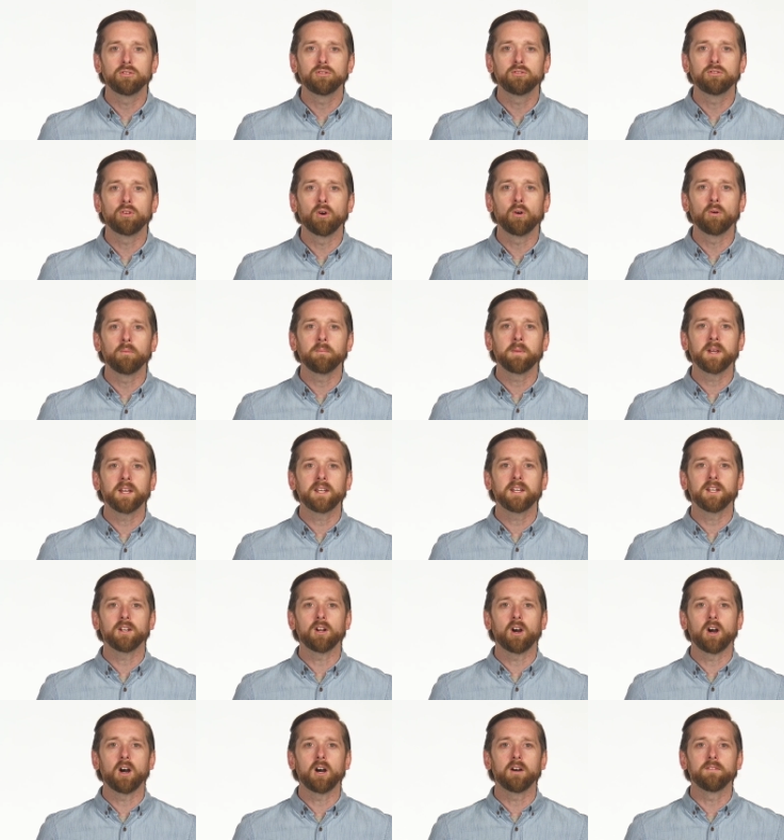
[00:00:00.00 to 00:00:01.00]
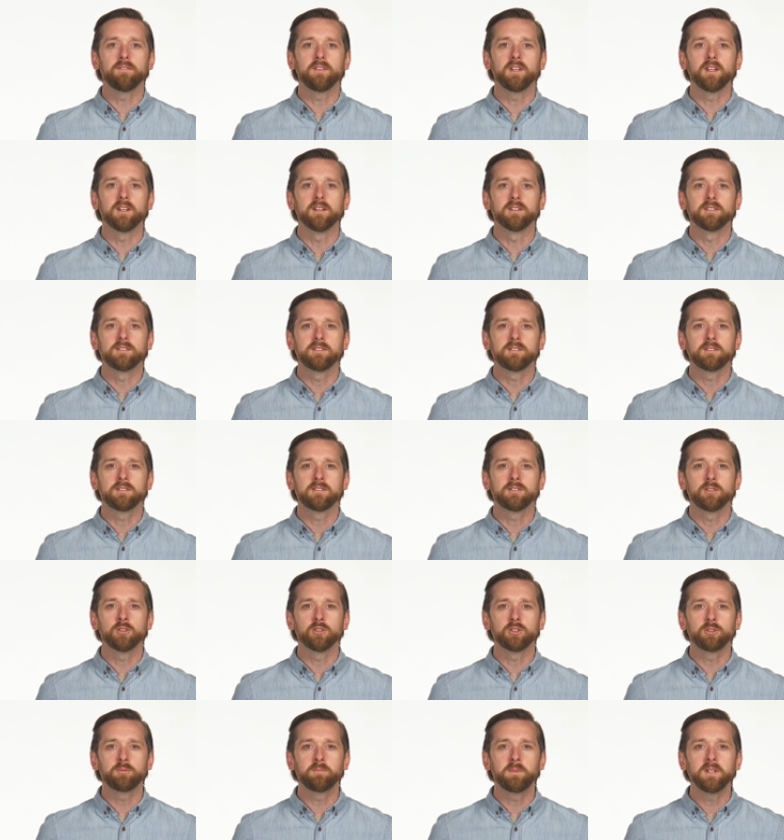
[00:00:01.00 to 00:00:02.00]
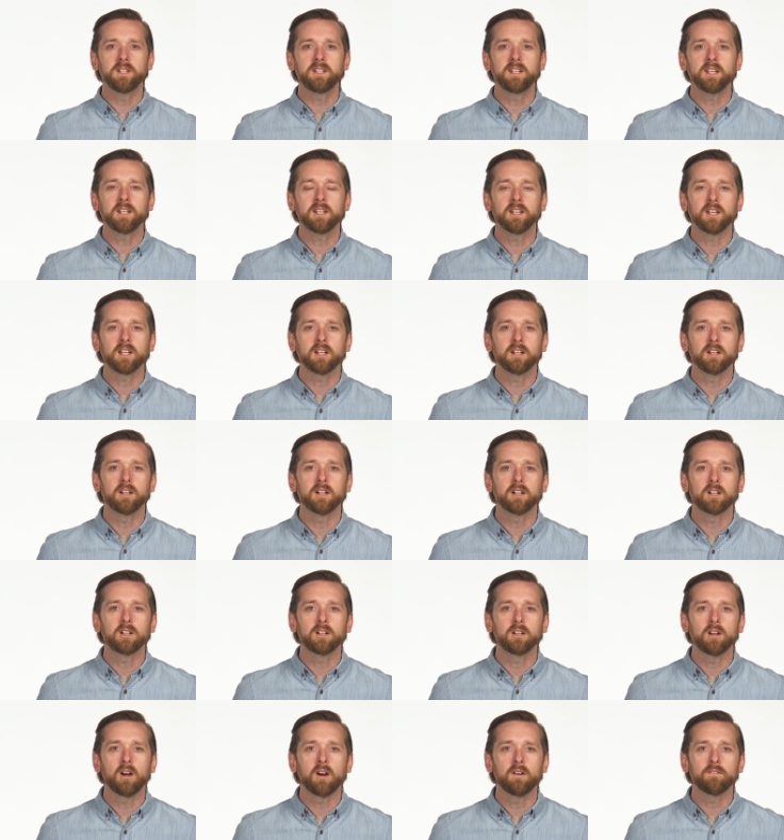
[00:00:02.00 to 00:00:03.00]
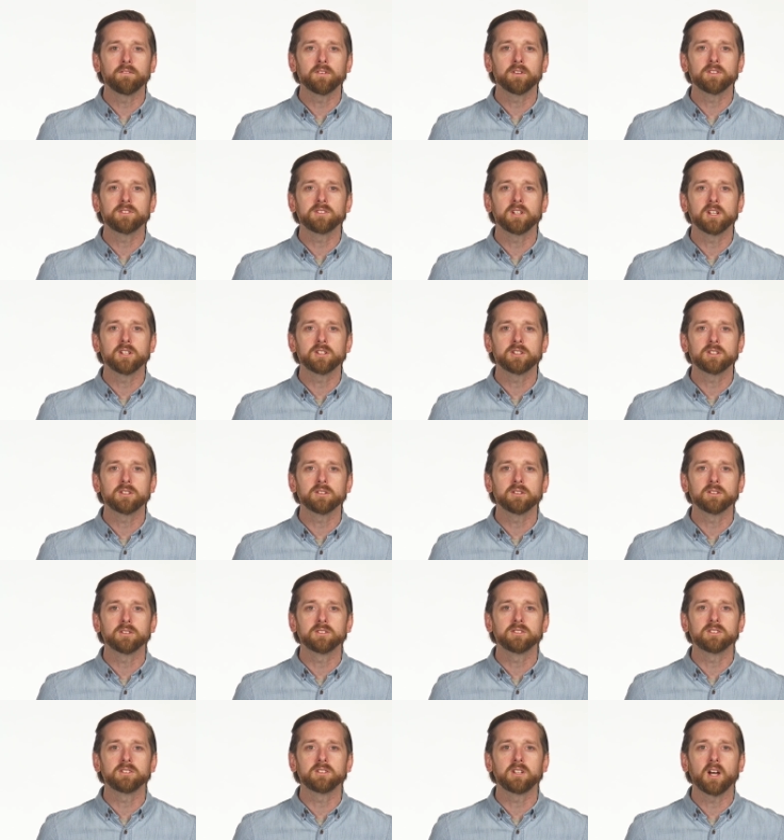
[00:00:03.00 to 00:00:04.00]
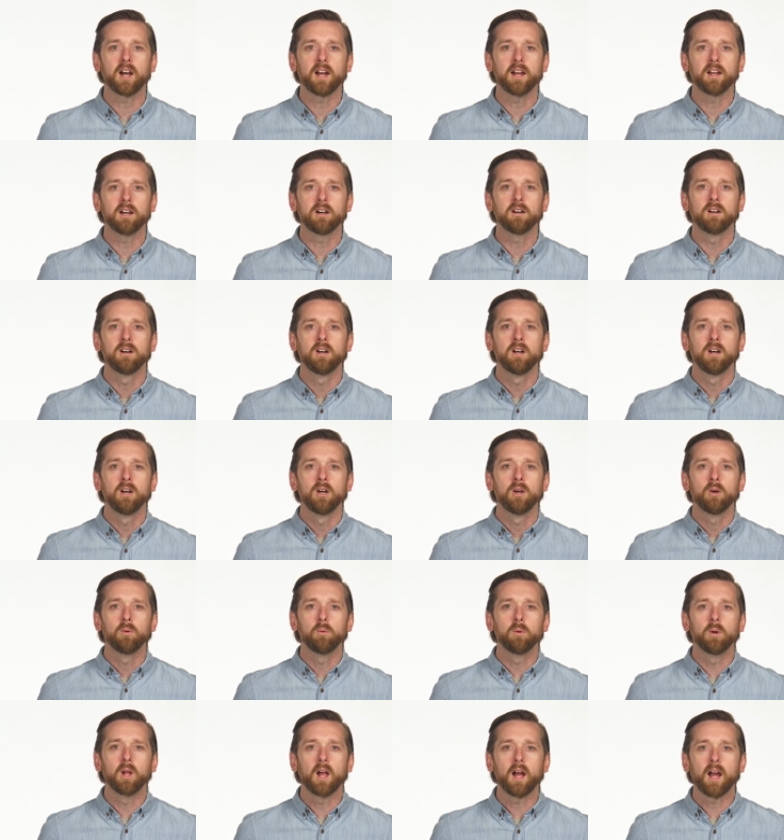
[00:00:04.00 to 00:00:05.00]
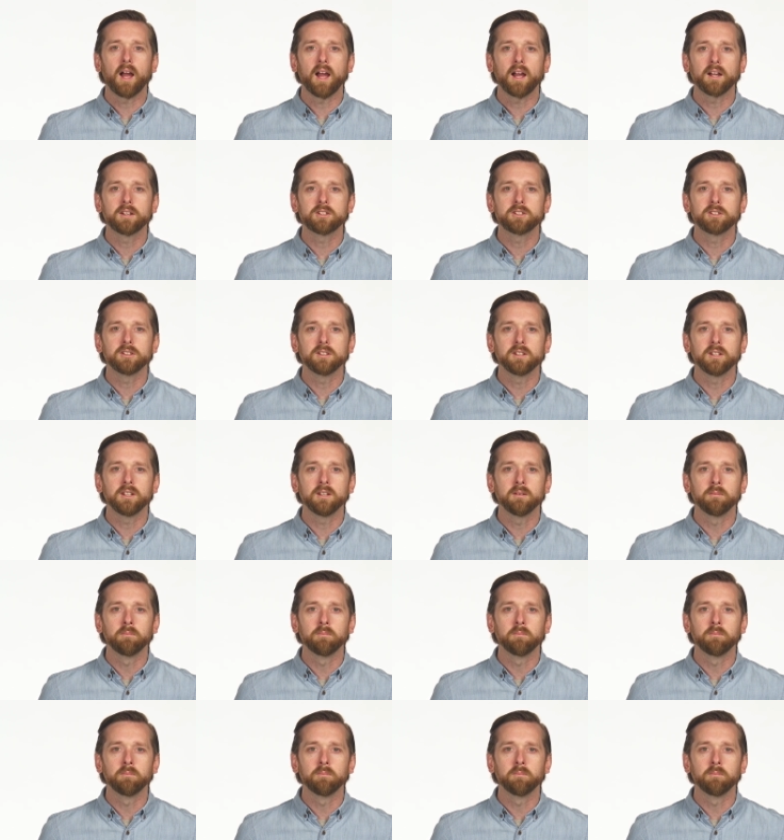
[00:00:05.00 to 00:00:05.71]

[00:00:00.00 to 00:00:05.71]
don't make it obvious. Speaking in a conversational style will actually